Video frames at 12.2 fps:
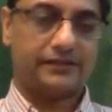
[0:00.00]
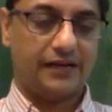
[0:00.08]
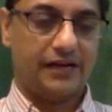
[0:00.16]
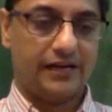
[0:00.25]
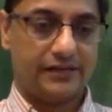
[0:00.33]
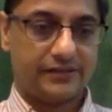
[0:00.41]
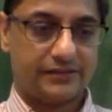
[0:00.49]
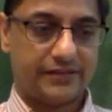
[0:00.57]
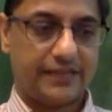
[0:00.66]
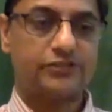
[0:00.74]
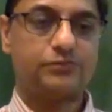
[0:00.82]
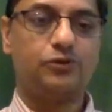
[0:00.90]
our
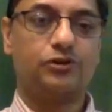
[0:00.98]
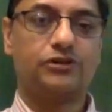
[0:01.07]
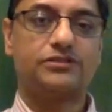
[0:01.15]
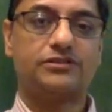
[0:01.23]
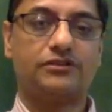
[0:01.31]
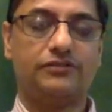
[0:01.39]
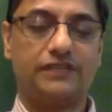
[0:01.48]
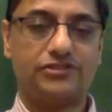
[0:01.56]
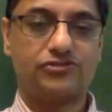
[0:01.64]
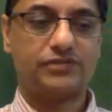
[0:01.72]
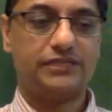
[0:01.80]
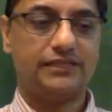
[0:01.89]
textbooks of
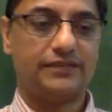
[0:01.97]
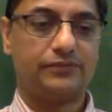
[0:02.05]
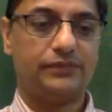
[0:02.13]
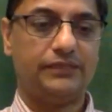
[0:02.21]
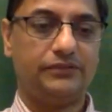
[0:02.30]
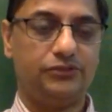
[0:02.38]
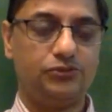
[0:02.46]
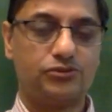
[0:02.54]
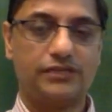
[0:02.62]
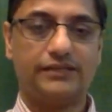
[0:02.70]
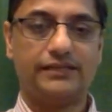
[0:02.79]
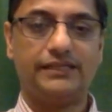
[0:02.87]
history that we
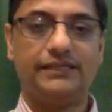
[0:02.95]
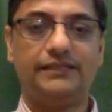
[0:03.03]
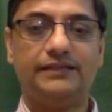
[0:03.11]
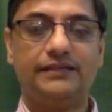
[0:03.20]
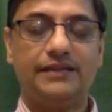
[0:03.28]
usually read